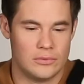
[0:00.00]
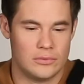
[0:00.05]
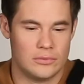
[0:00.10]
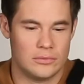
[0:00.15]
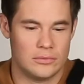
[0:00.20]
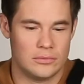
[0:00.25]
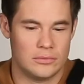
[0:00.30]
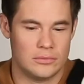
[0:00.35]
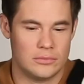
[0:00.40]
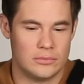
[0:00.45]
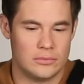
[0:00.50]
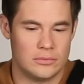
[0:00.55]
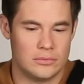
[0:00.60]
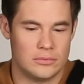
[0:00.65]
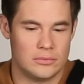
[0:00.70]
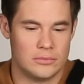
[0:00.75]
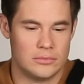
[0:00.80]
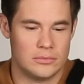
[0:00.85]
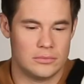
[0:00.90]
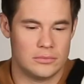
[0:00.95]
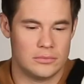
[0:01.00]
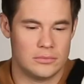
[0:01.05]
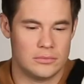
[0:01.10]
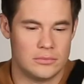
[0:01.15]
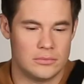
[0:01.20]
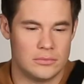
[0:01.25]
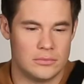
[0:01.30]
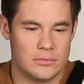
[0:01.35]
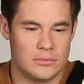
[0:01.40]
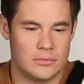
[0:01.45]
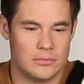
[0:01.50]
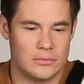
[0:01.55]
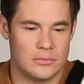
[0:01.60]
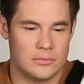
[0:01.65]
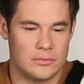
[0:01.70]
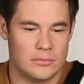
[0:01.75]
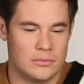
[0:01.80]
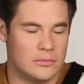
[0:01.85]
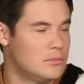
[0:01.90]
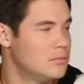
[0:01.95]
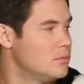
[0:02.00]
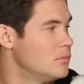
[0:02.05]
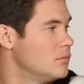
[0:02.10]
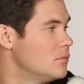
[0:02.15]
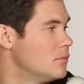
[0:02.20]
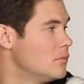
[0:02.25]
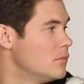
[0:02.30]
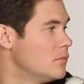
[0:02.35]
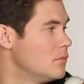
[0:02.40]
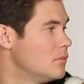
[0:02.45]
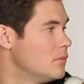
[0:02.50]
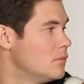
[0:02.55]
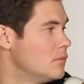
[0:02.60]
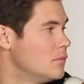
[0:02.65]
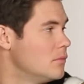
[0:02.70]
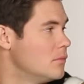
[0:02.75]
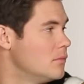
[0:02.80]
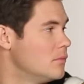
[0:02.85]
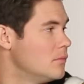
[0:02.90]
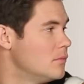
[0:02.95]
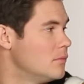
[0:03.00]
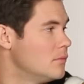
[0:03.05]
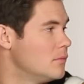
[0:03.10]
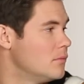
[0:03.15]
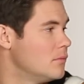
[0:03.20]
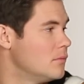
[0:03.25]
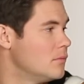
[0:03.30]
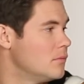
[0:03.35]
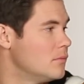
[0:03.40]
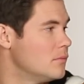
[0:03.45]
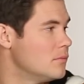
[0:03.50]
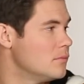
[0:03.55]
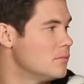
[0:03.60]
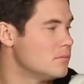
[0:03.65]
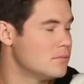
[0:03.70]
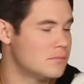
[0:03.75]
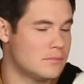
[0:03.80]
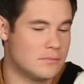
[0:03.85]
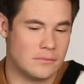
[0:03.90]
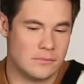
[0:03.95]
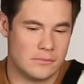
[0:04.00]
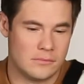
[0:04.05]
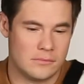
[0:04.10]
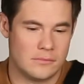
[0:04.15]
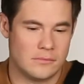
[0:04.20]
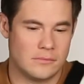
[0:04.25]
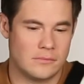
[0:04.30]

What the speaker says: This person isn't speaking.